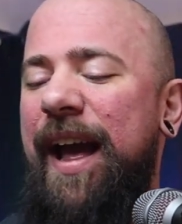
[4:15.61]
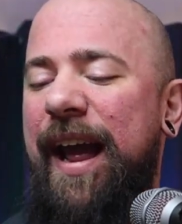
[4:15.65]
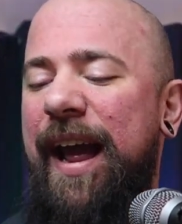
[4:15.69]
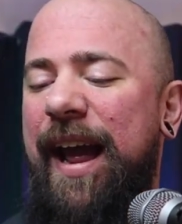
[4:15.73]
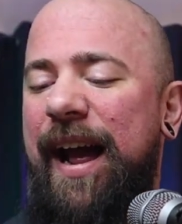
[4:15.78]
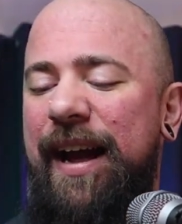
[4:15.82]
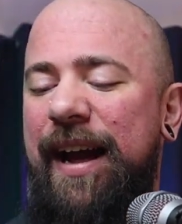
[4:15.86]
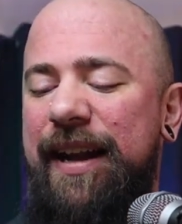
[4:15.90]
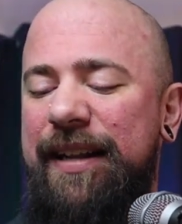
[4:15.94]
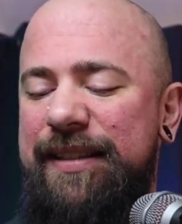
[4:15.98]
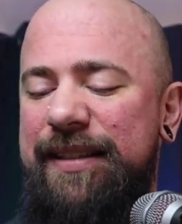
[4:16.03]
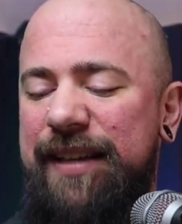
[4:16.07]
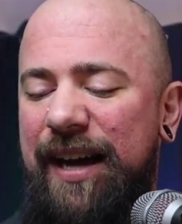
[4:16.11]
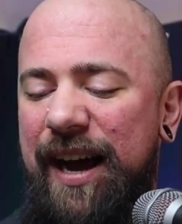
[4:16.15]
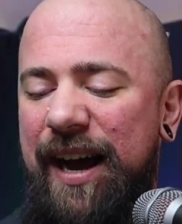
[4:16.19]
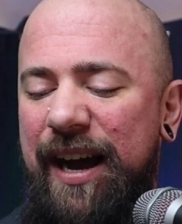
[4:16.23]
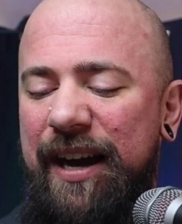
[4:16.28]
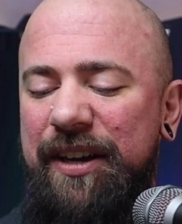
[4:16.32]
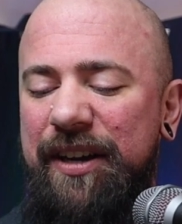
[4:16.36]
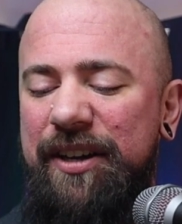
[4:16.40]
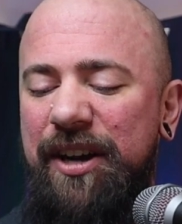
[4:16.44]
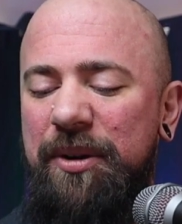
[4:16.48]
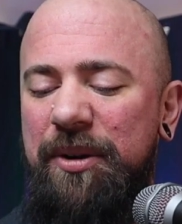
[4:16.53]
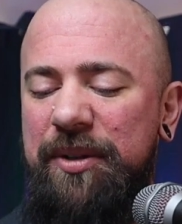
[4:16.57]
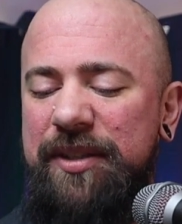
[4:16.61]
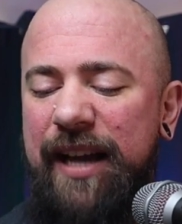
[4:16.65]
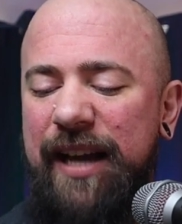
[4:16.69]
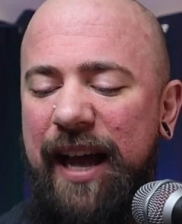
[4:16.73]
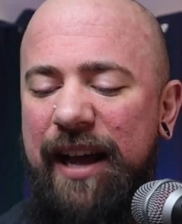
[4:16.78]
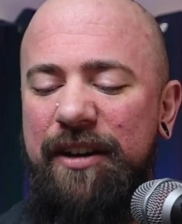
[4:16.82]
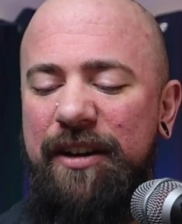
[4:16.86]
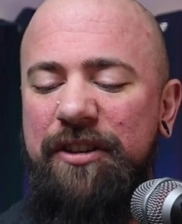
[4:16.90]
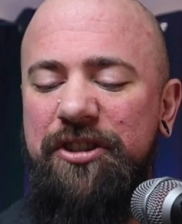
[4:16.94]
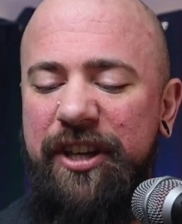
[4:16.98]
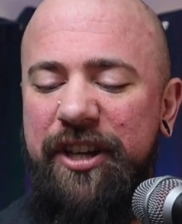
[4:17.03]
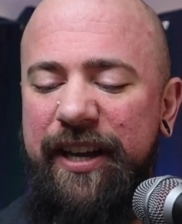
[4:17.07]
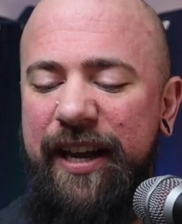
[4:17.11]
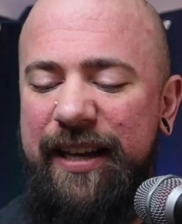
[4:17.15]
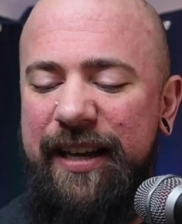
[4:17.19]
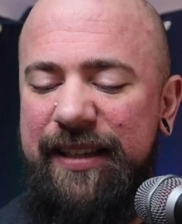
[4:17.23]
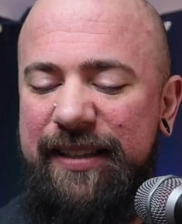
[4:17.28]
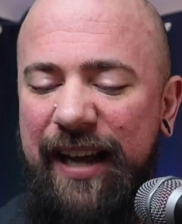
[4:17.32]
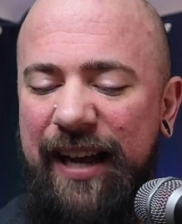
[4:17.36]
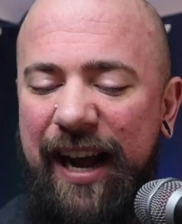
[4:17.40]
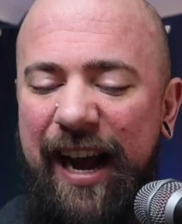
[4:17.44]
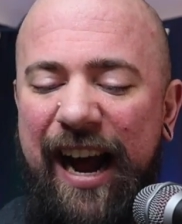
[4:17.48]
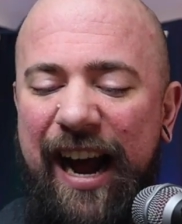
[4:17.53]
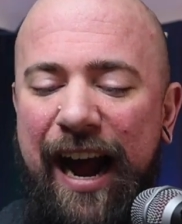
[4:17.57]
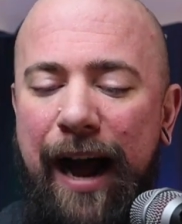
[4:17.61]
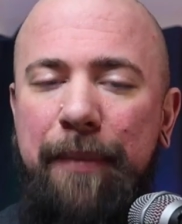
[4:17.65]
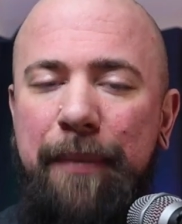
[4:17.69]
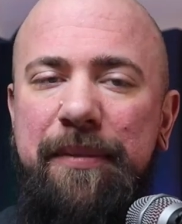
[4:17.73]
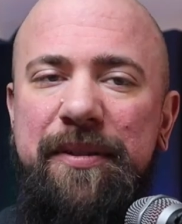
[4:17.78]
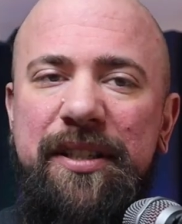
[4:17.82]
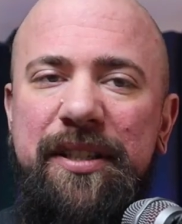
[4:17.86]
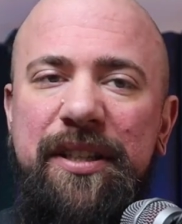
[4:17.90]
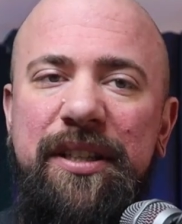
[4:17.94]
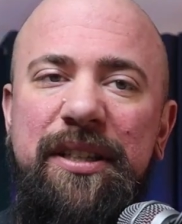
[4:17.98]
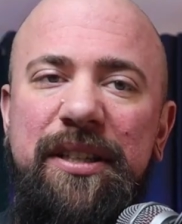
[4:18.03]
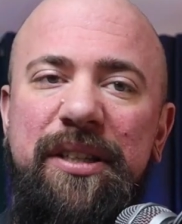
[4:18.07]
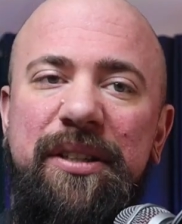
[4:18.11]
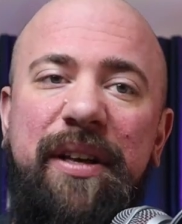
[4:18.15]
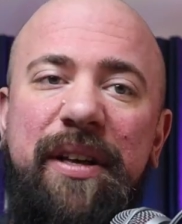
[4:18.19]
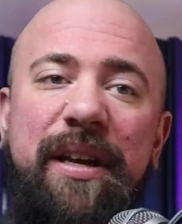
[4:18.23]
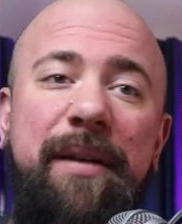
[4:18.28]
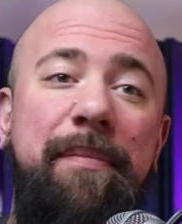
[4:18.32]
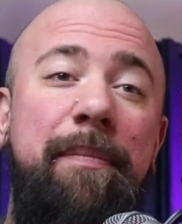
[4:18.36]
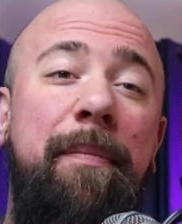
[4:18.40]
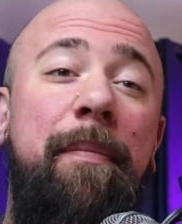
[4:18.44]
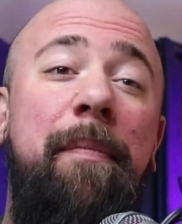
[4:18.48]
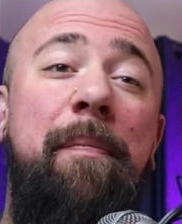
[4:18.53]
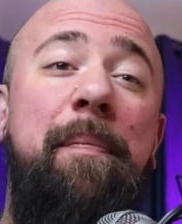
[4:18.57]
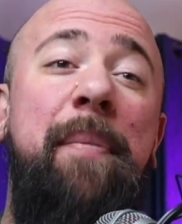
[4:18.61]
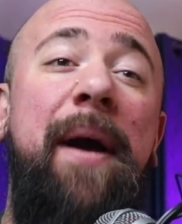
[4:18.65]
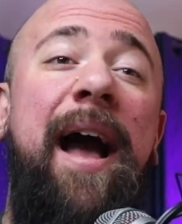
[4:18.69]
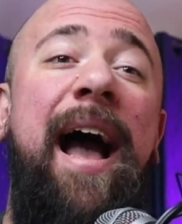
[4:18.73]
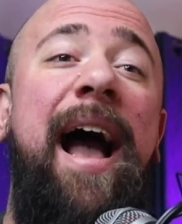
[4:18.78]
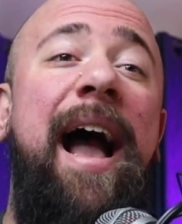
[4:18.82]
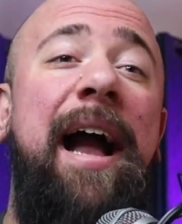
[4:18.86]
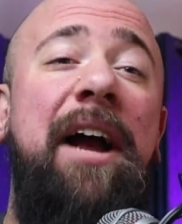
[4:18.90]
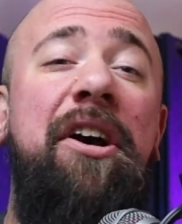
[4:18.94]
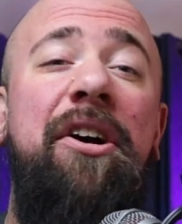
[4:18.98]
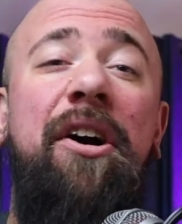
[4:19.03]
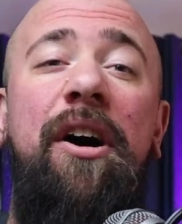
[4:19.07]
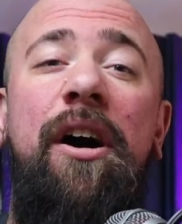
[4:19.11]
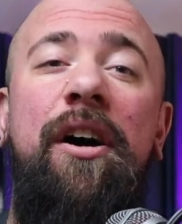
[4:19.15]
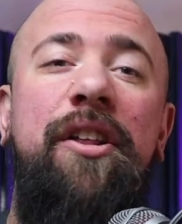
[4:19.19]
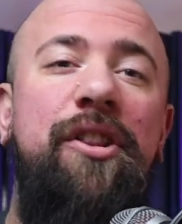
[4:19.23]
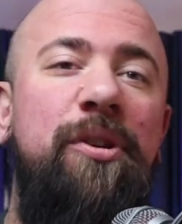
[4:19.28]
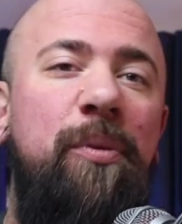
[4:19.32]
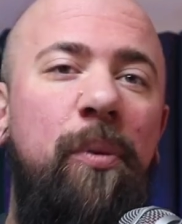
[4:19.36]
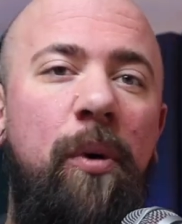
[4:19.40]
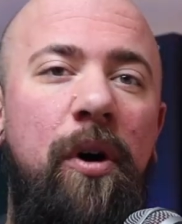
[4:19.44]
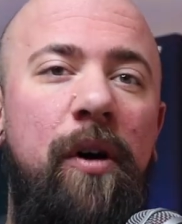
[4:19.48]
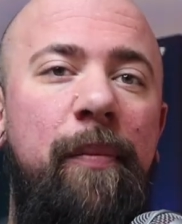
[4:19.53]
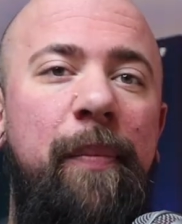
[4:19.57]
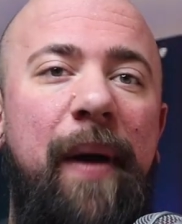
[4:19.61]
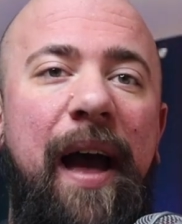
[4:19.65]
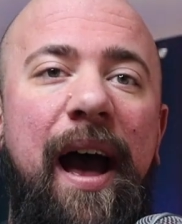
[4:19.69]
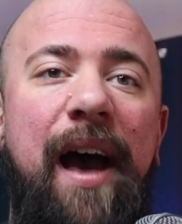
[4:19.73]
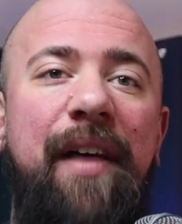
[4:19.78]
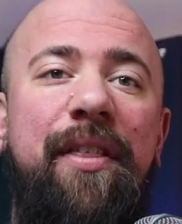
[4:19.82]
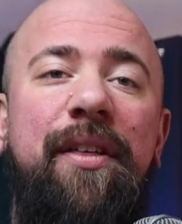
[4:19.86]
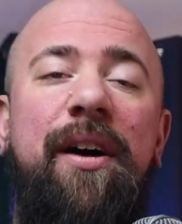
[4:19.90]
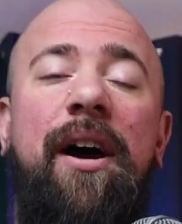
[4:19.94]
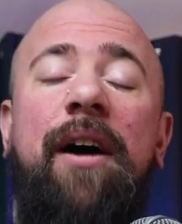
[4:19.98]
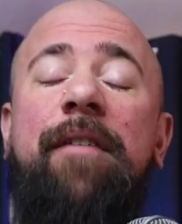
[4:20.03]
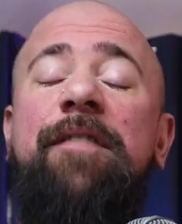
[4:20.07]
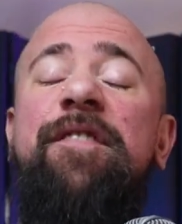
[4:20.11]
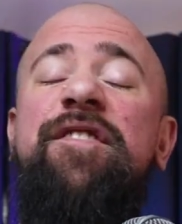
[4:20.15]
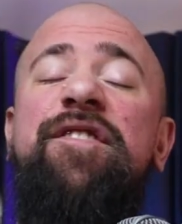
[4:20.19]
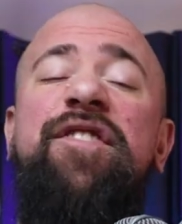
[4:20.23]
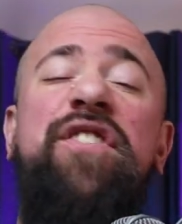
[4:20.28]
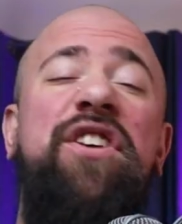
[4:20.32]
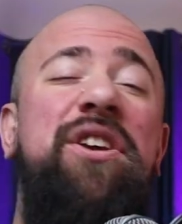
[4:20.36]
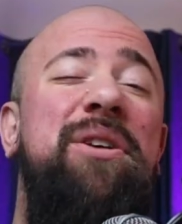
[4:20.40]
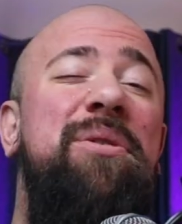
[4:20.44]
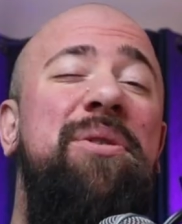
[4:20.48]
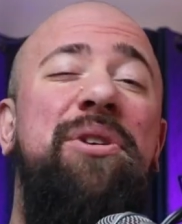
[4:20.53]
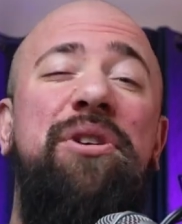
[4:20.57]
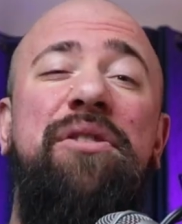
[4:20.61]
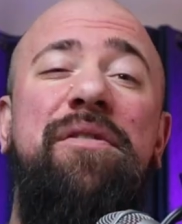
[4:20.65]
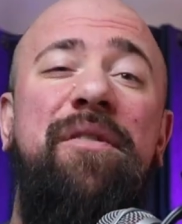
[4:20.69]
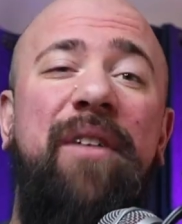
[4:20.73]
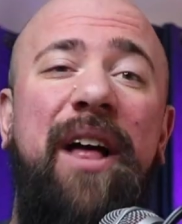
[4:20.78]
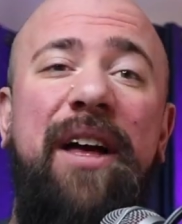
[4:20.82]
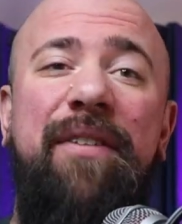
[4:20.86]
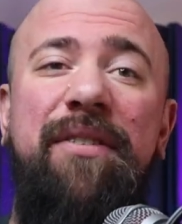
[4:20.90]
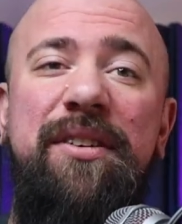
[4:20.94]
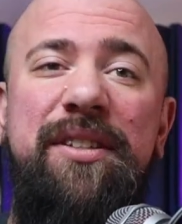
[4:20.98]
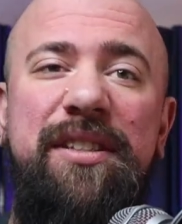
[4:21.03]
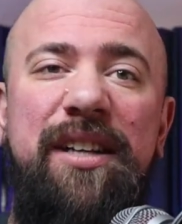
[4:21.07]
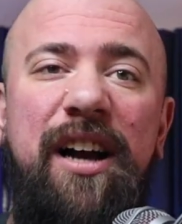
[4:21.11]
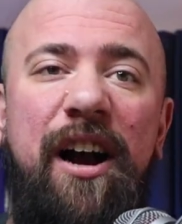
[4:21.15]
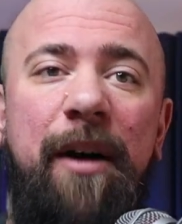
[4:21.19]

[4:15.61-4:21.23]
And Ghost Energy is absolutely back on the warpath. A few new flavors